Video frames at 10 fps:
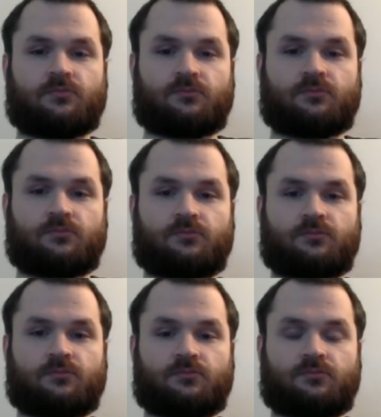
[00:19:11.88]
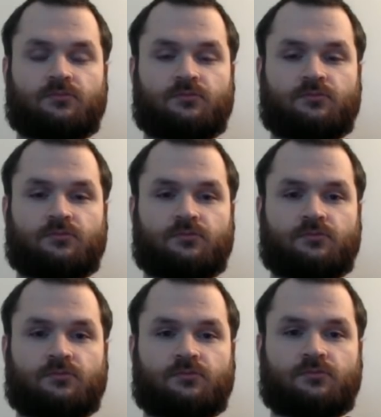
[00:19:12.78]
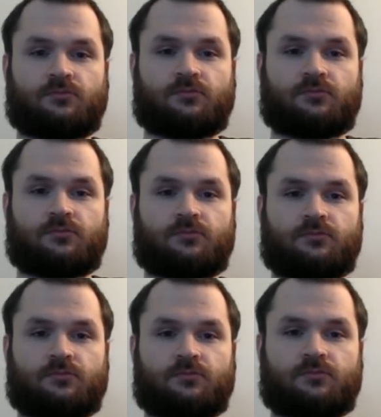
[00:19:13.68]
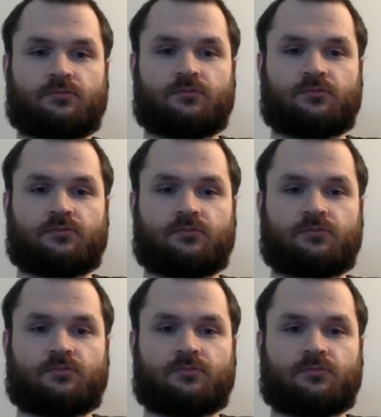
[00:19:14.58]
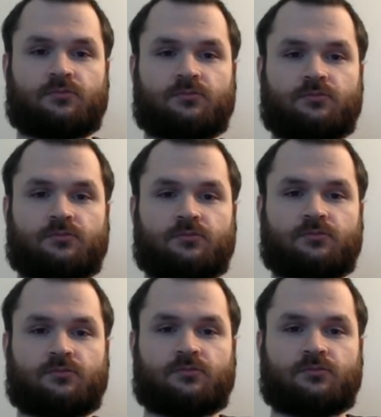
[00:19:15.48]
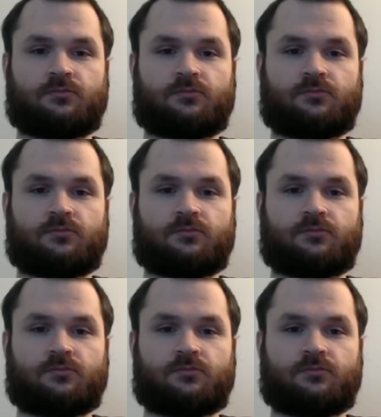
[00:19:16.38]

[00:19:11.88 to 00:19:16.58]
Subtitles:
[no speech]